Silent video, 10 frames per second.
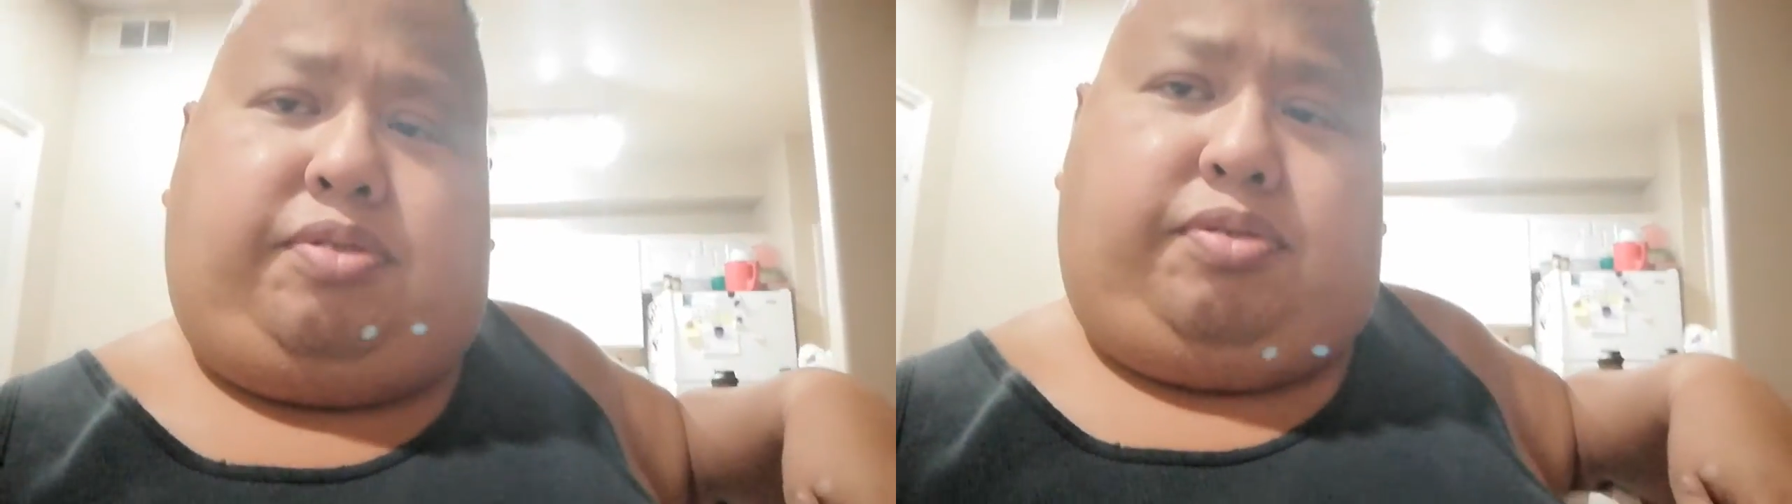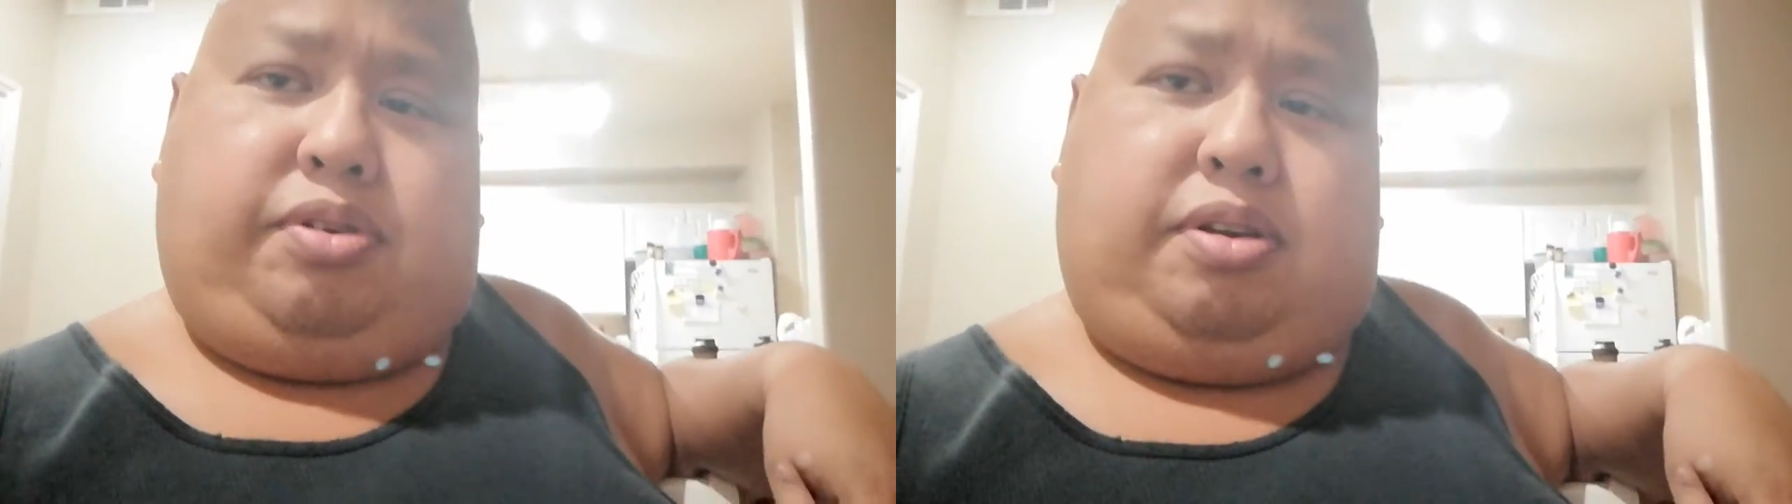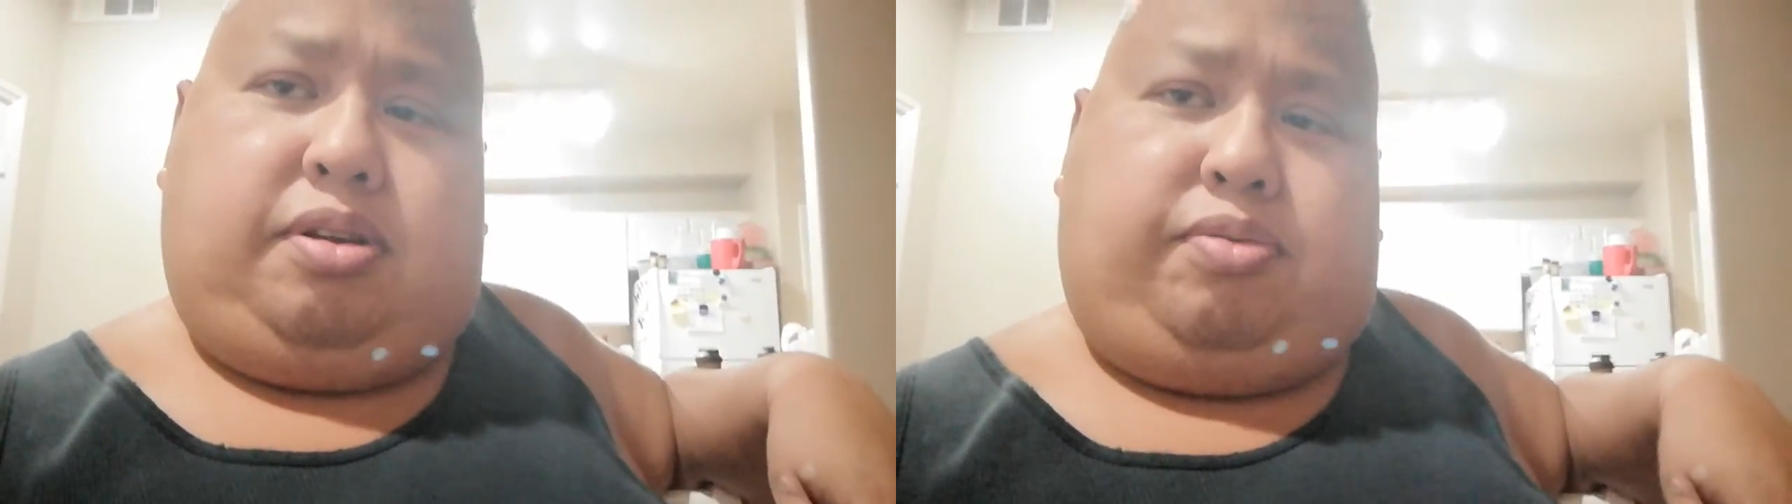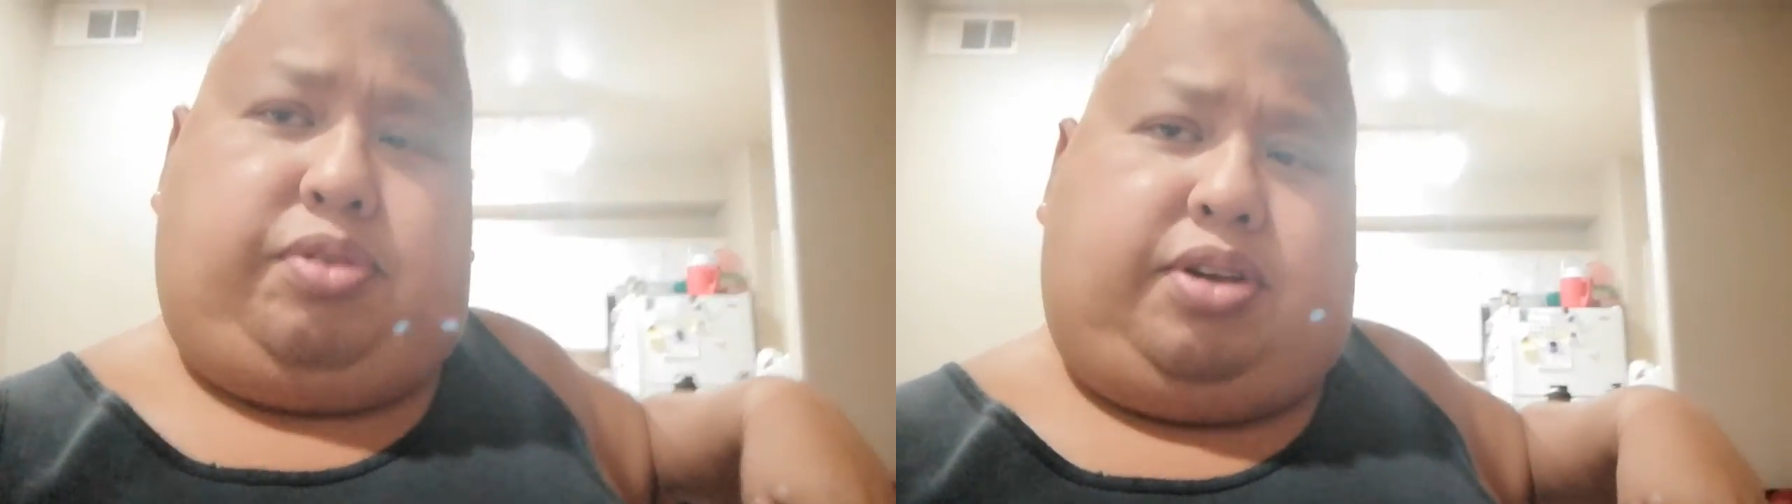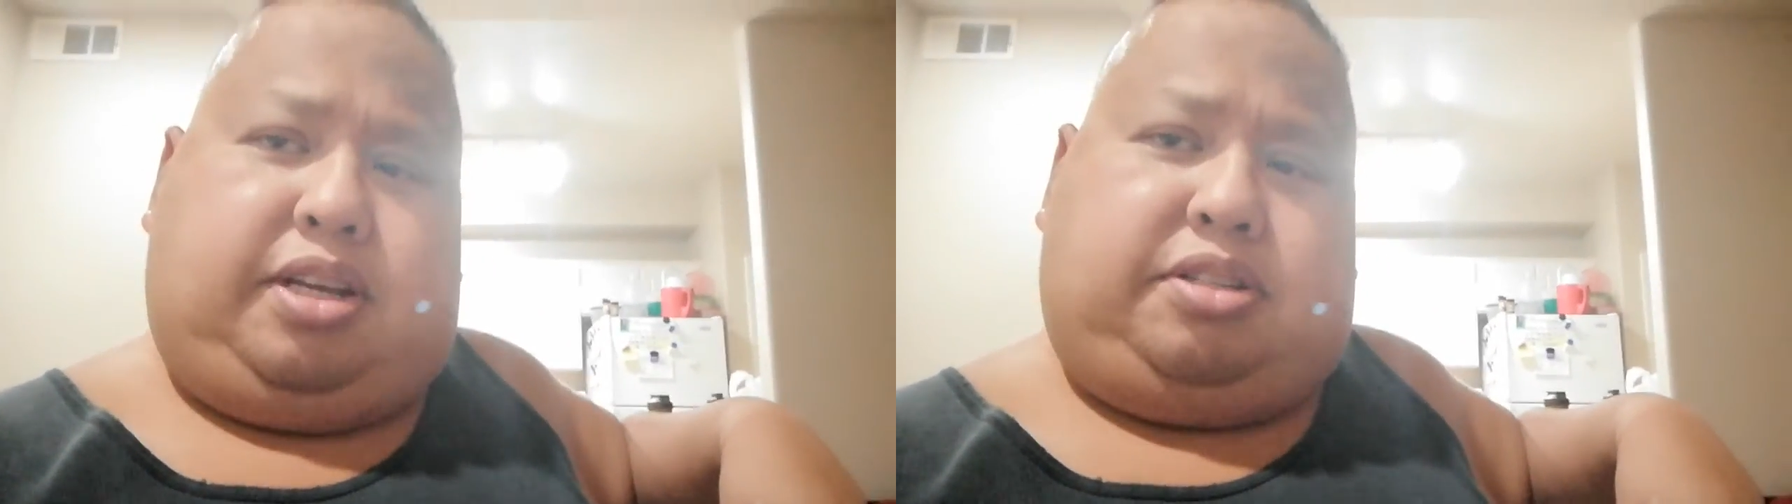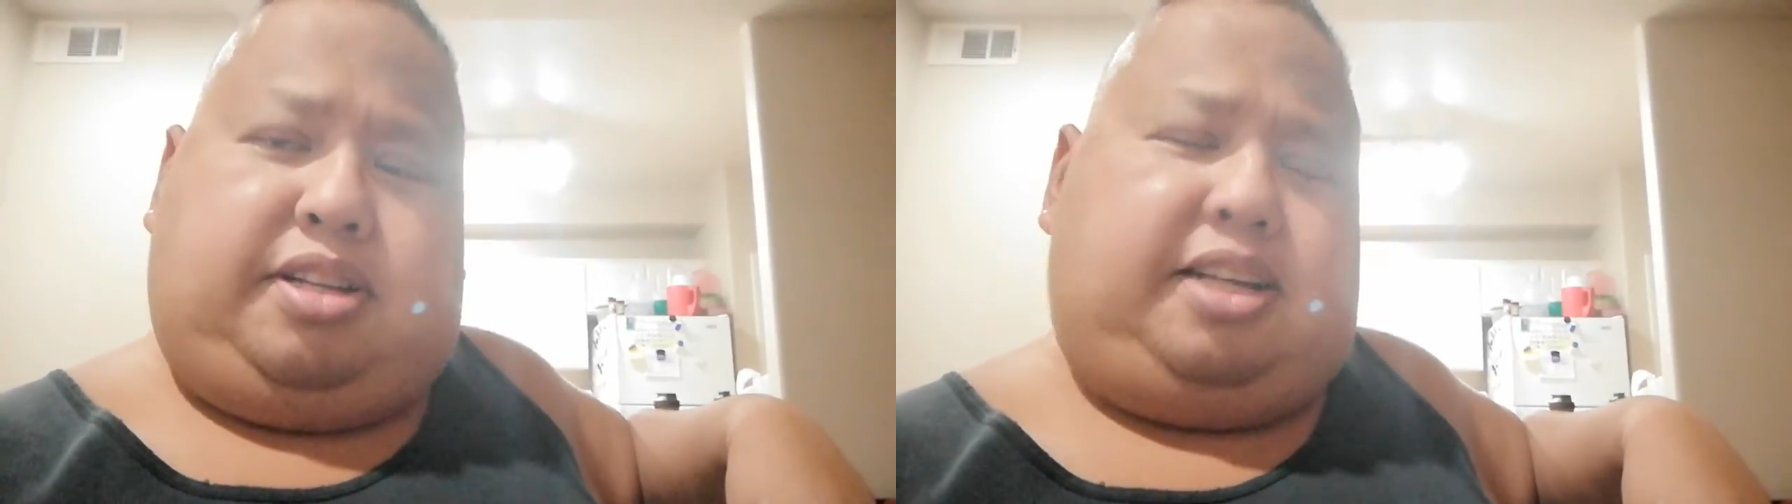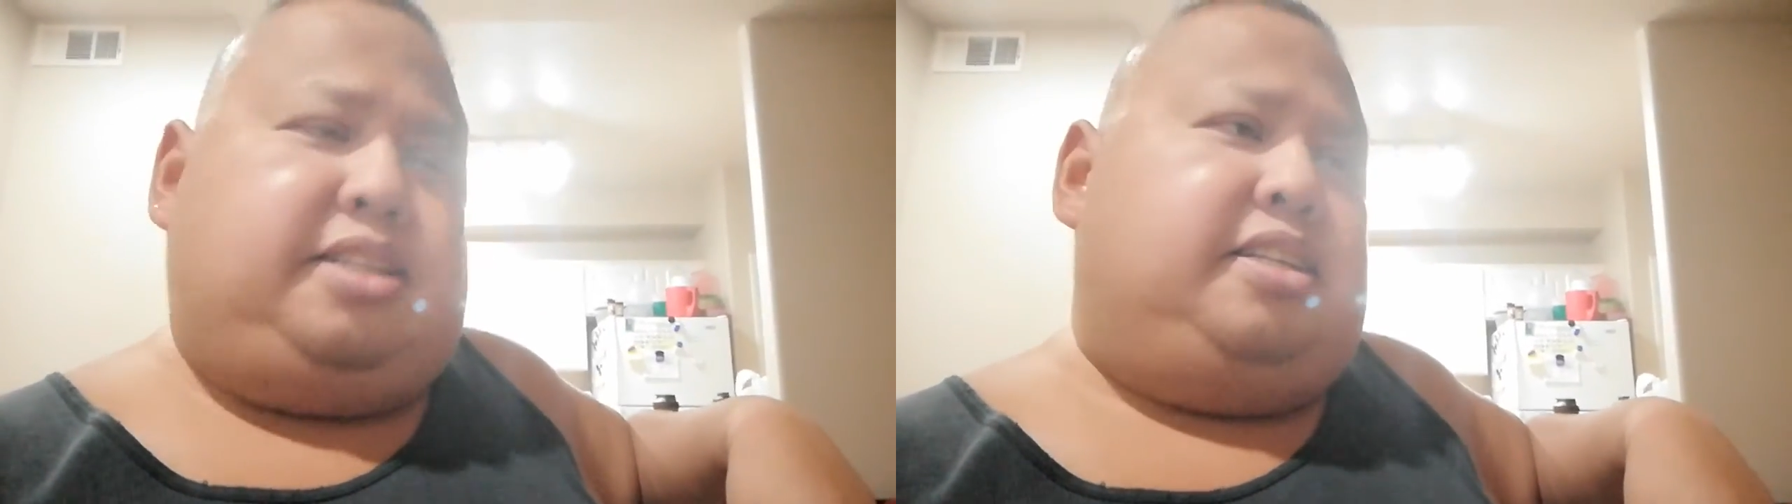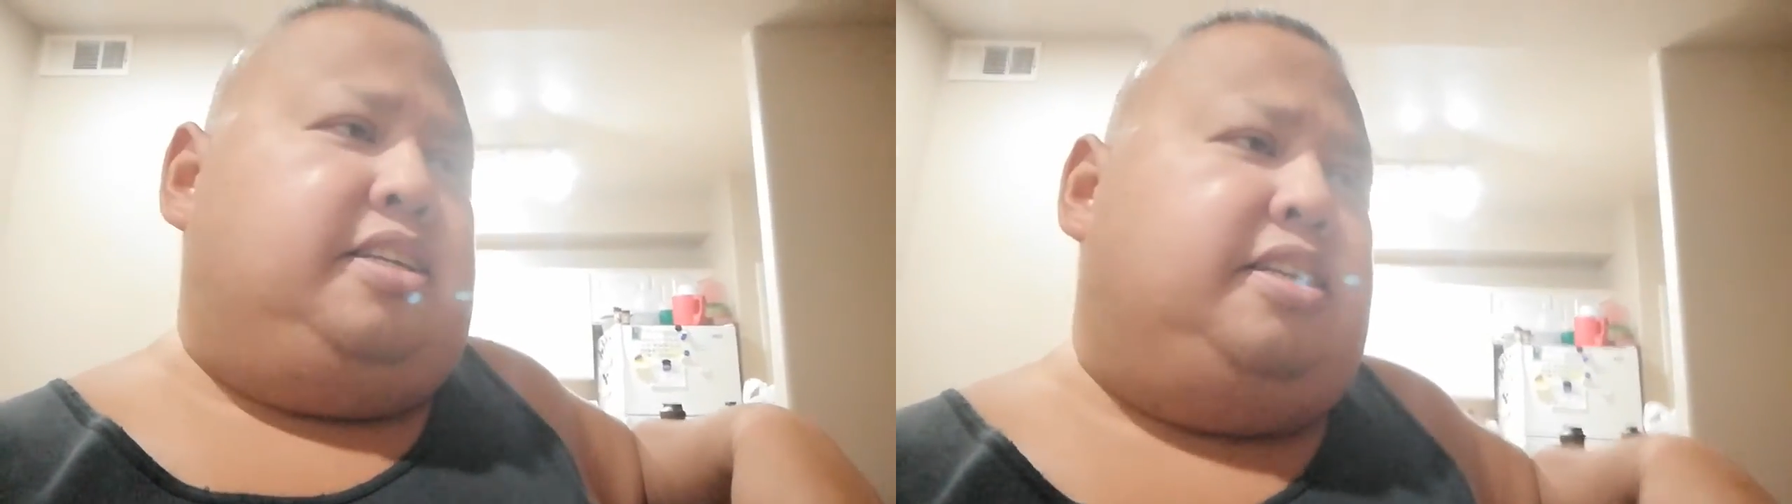for you know, for you guys
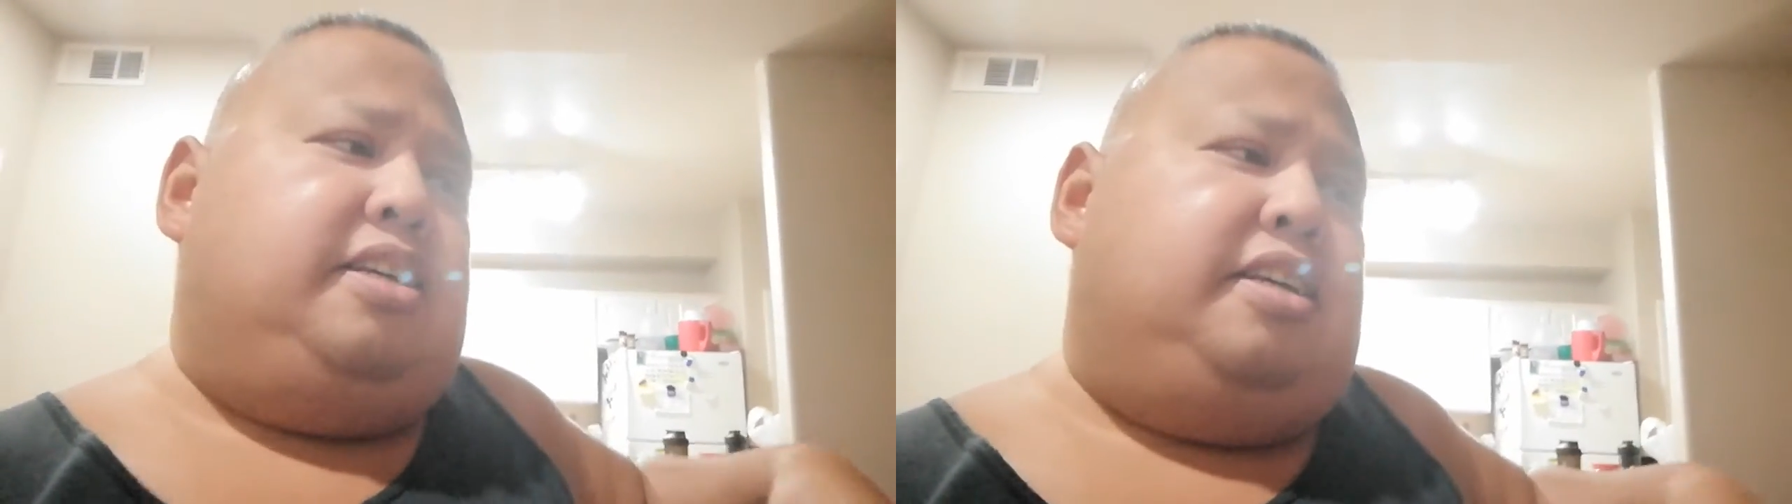tonight.